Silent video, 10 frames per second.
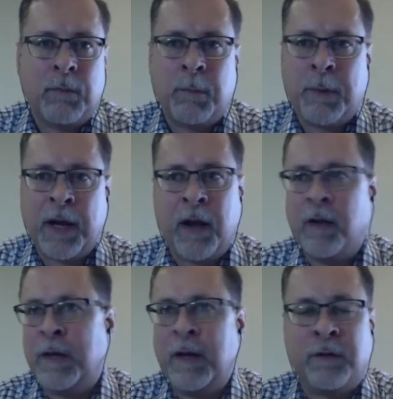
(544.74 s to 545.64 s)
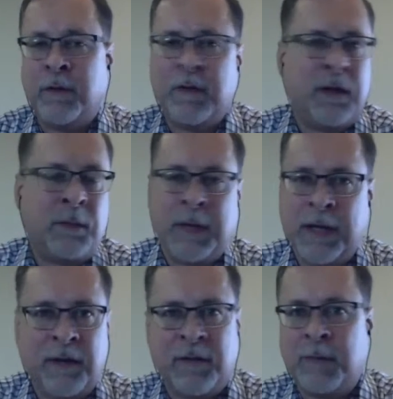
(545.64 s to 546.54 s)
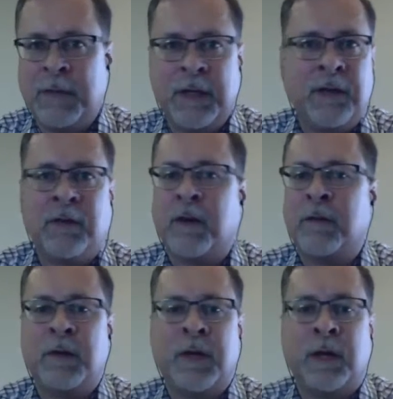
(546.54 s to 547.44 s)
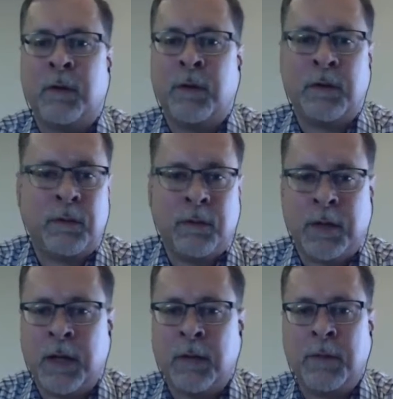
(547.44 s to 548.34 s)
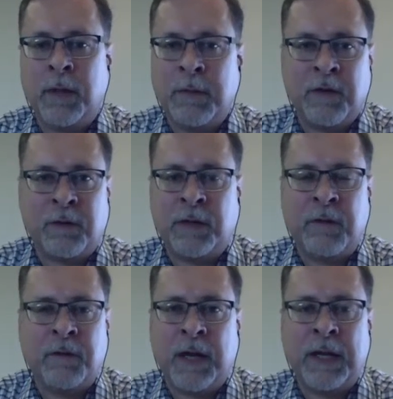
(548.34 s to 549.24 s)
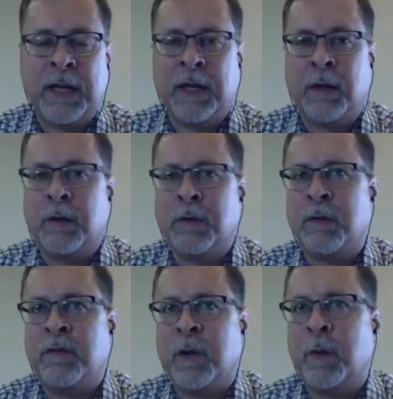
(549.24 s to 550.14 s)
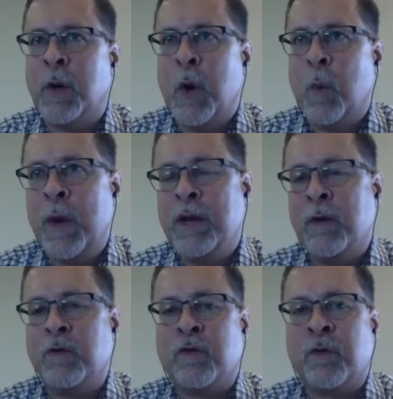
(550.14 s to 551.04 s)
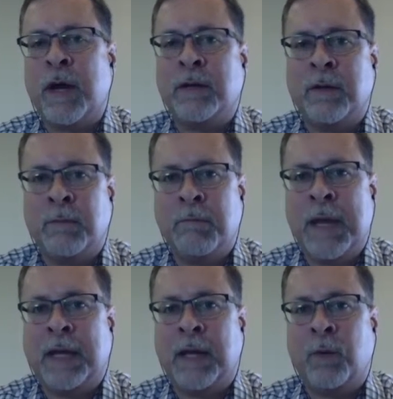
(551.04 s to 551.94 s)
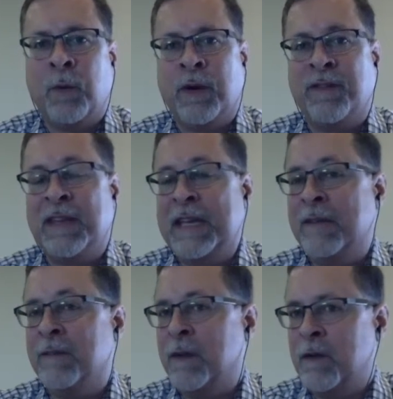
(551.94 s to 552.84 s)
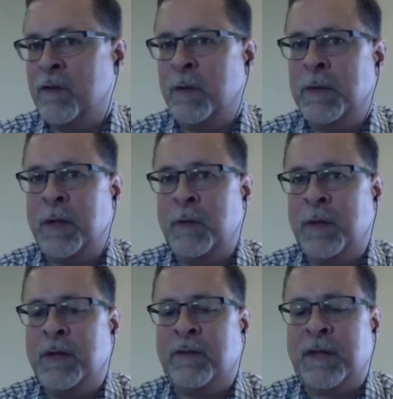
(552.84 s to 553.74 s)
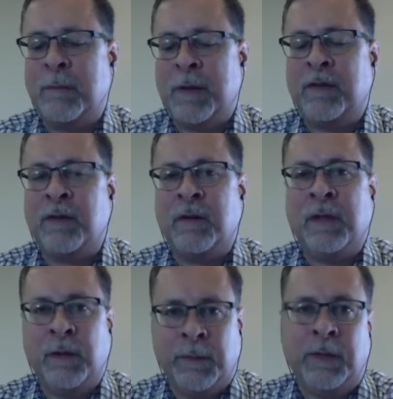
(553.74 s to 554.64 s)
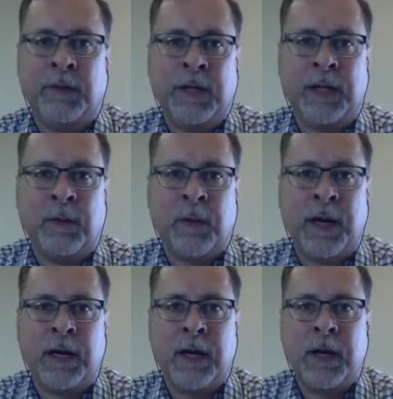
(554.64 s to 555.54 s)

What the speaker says: But he also isn't in the meetings I'm in. He's also not going through the administrative overhead that I go through. So we don't try to make it where it's evenly distributed. We just say based on availability, right?